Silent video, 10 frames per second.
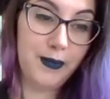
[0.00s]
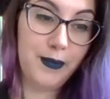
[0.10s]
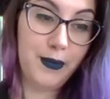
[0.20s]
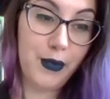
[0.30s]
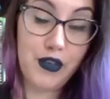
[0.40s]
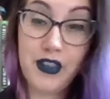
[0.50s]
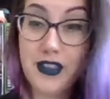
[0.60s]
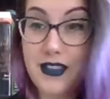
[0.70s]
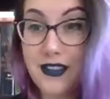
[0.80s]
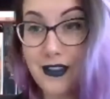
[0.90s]
which
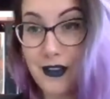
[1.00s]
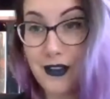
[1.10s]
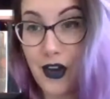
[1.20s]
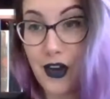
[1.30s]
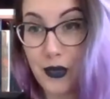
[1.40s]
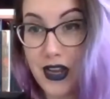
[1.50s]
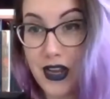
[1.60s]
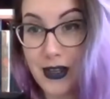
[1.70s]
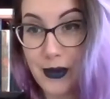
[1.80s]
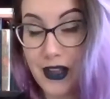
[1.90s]
is
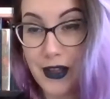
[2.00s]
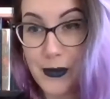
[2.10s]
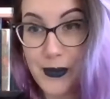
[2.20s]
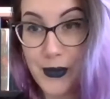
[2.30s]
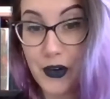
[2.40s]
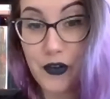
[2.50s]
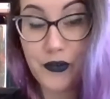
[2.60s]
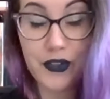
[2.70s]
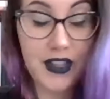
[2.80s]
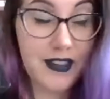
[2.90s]
heartbreaking, but
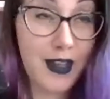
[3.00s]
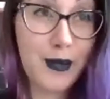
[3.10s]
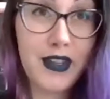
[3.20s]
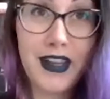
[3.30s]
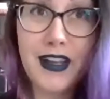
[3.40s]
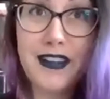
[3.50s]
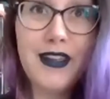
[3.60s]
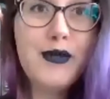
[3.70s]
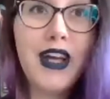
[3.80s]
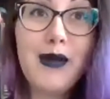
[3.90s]
hopefully
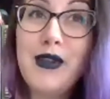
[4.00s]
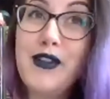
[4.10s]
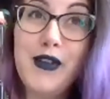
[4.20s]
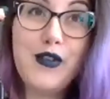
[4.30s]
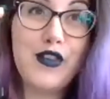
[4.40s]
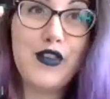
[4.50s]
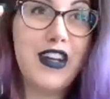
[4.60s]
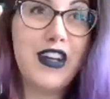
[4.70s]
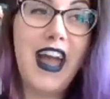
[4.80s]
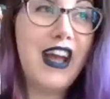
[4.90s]
sometime in the future,
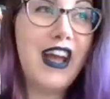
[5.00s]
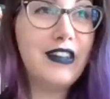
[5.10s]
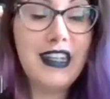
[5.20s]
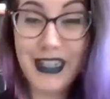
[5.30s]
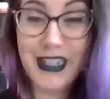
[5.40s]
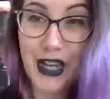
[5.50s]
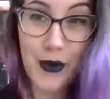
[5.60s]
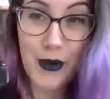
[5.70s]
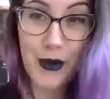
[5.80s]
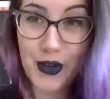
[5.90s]
every year I
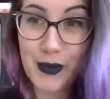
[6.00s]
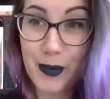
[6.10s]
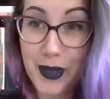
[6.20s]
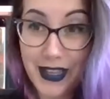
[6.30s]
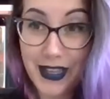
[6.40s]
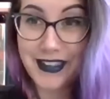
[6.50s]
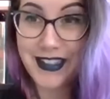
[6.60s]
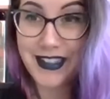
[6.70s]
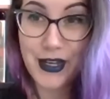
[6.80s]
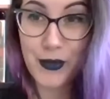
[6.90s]
hope for it, we'll get to
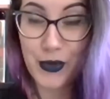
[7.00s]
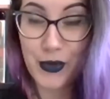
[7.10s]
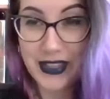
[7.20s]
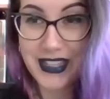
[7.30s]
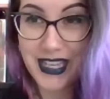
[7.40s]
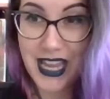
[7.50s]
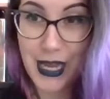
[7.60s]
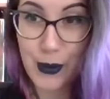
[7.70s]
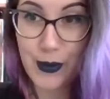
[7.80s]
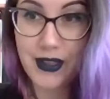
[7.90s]
see a woman's
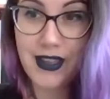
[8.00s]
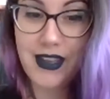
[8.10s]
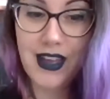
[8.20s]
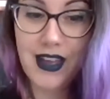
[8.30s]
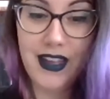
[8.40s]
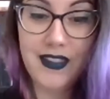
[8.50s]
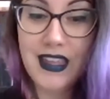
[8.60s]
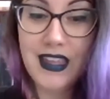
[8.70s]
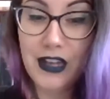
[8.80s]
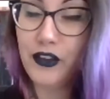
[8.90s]
name in
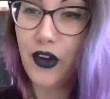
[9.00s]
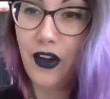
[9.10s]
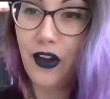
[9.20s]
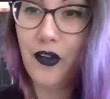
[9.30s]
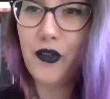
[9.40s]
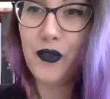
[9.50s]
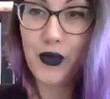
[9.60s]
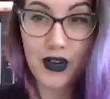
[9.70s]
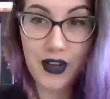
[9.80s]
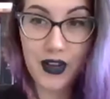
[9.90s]
the end crawl
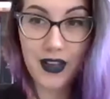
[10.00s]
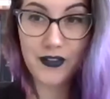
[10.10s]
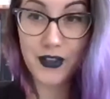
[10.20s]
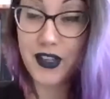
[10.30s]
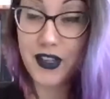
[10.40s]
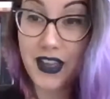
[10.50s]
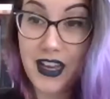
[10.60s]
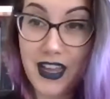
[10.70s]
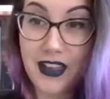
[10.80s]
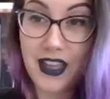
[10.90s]
for
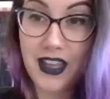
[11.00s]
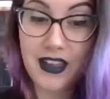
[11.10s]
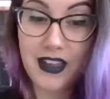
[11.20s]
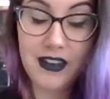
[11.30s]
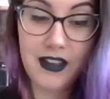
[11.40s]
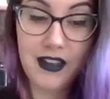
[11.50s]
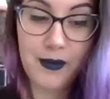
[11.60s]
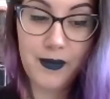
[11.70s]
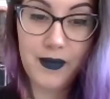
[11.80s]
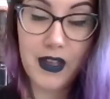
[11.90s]
designing an
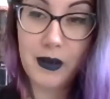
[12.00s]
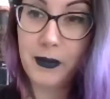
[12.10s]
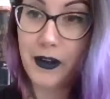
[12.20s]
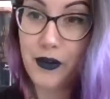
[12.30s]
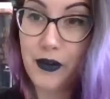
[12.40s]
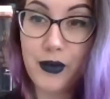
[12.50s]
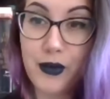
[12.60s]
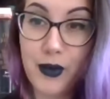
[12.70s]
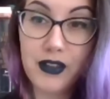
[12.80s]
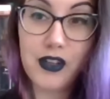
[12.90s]
incredible
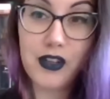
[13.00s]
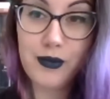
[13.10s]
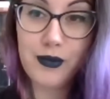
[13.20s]
monster.